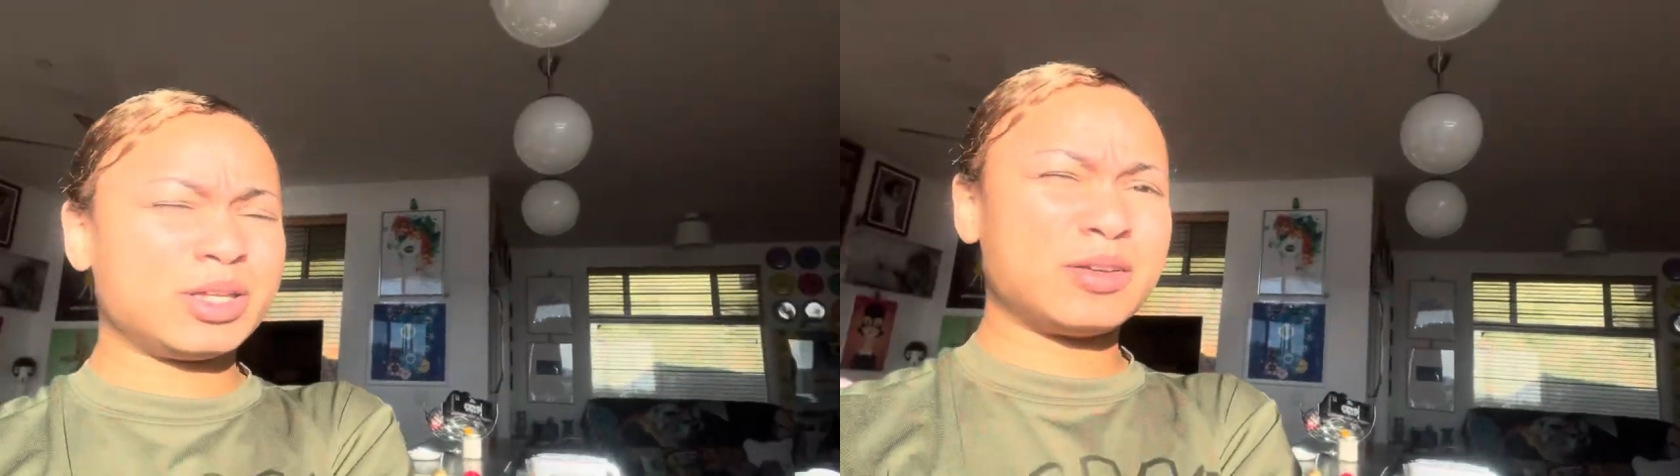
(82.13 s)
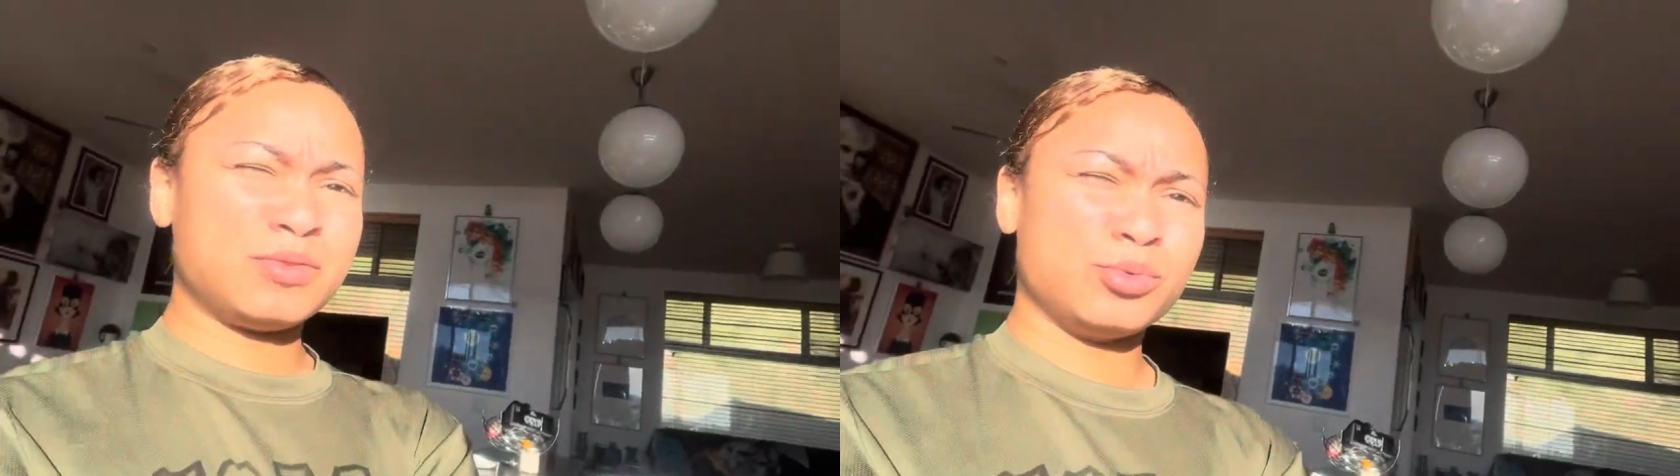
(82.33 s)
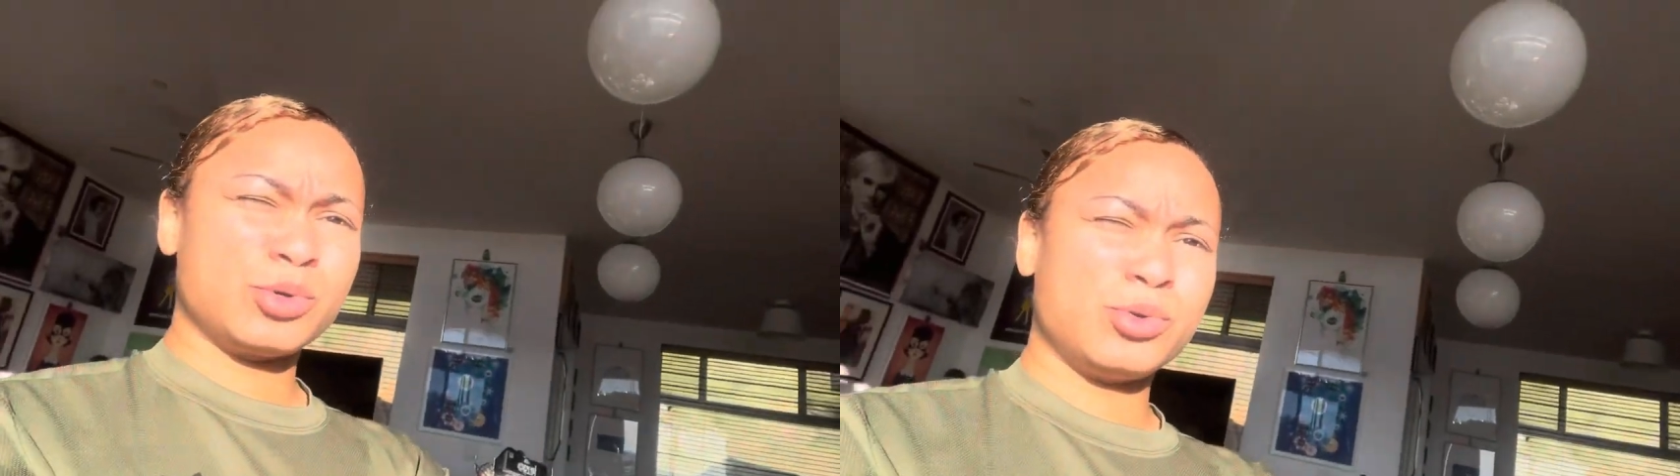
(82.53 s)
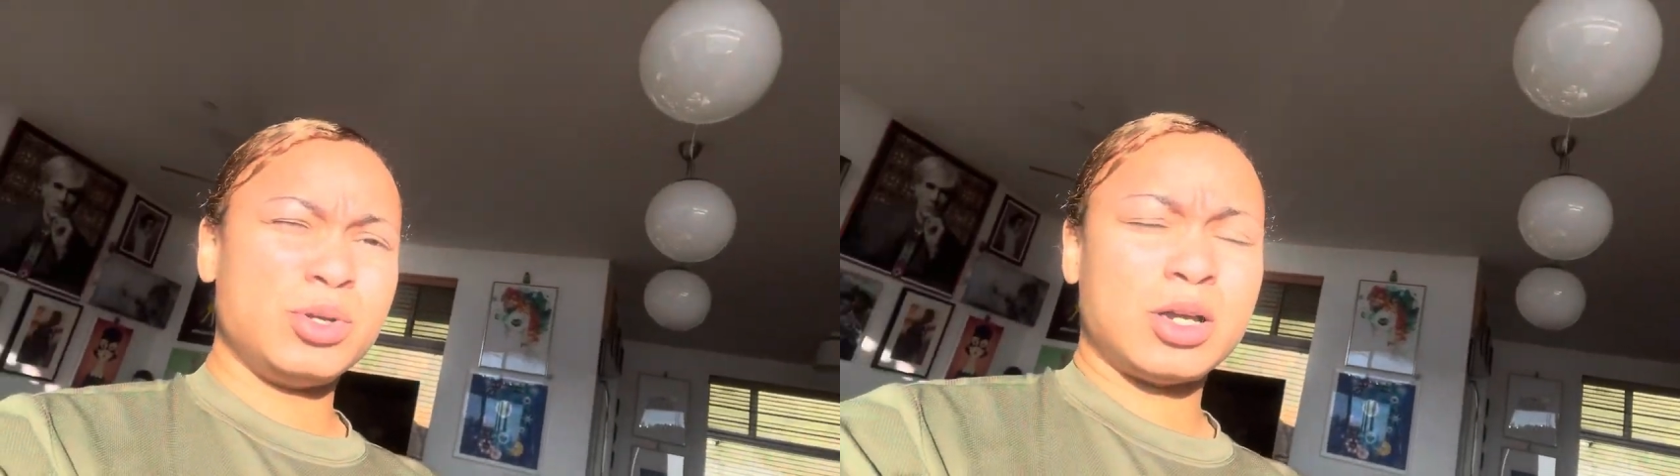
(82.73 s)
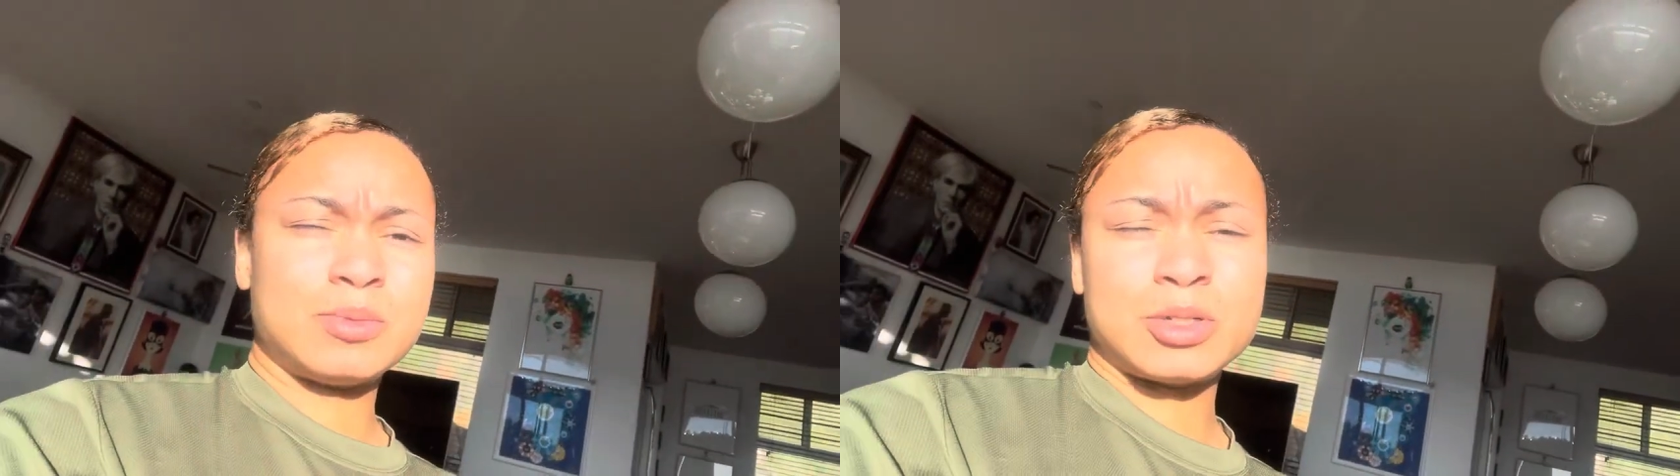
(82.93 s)
give you
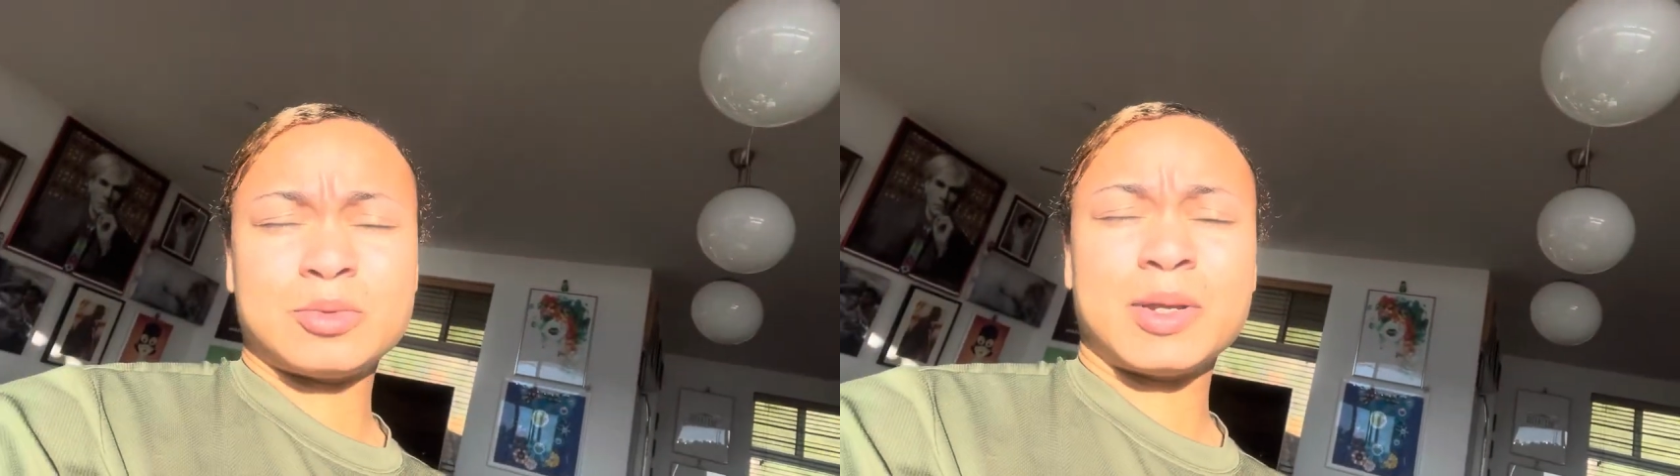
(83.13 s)
recruiting options, but